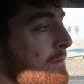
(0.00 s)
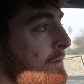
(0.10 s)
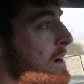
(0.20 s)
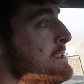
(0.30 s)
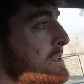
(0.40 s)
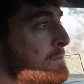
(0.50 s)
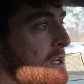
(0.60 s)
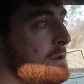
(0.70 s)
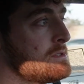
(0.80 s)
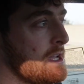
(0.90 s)
I
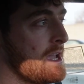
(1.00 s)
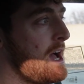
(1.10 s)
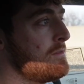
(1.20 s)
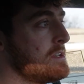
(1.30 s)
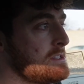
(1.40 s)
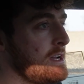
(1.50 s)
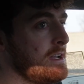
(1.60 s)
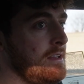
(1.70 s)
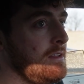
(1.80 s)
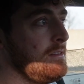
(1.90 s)
sometimes like have
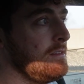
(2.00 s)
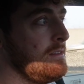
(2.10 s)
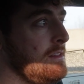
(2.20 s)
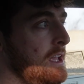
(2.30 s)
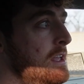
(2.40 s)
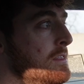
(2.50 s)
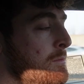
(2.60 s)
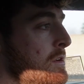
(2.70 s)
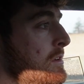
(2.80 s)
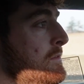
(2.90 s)
anxiety in the
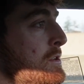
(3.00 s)
middle of